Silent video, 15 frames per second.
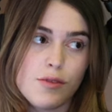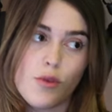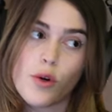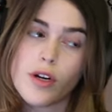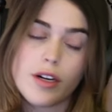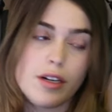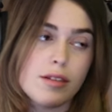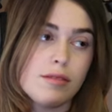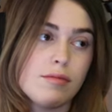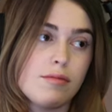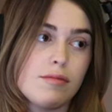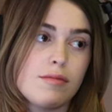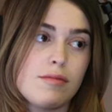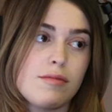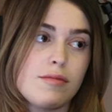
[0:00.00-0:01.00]
for her.
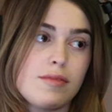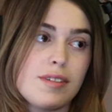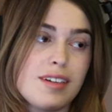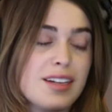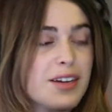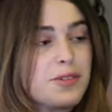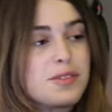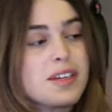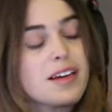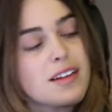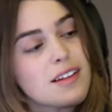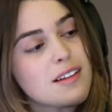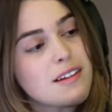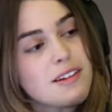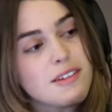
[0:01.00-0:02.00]
And I was like,
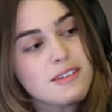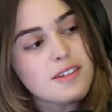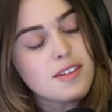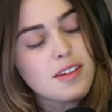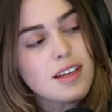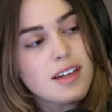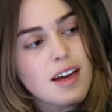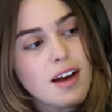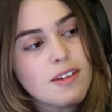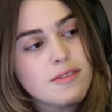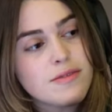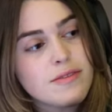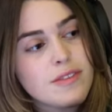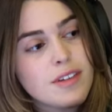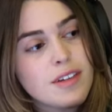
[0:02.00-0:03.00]
little do they know.
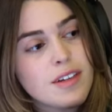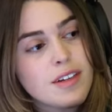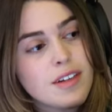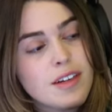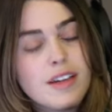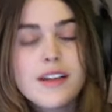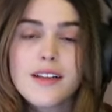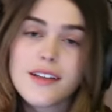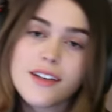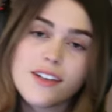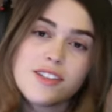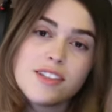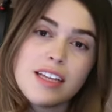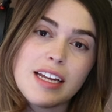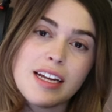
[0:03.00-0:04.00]
Oh, really? Little
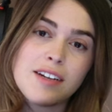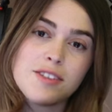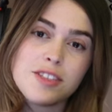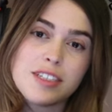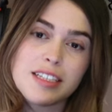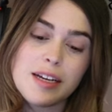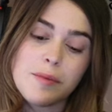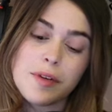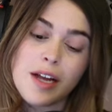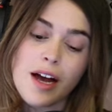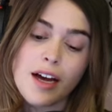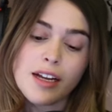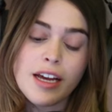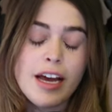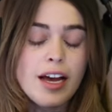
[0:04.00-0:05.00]
know do they know she's coming
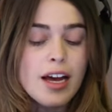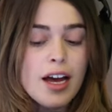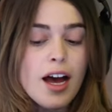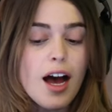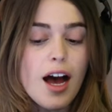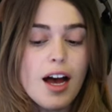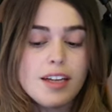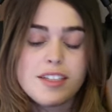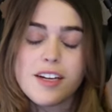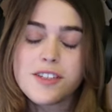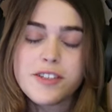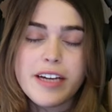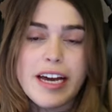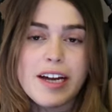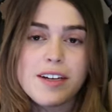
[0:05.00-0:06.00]
on. Uh,
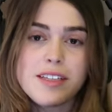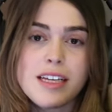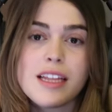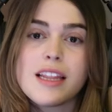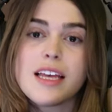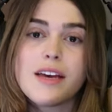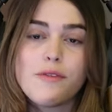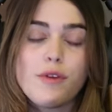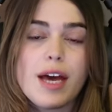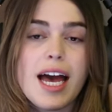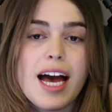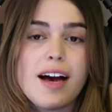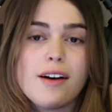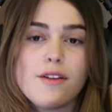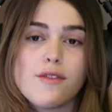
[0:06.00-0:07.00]
Dr. Caroline Leaf, we
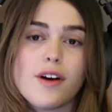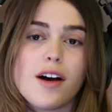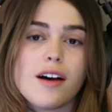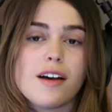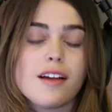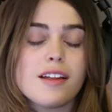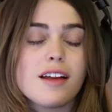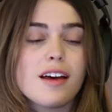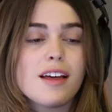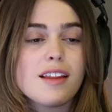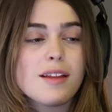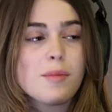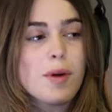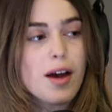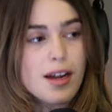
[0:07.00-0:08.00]
have on
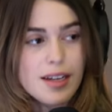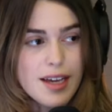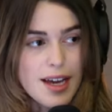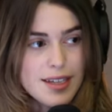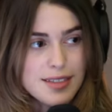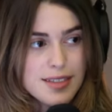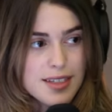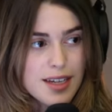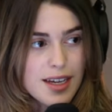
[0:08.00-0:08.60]
the podcast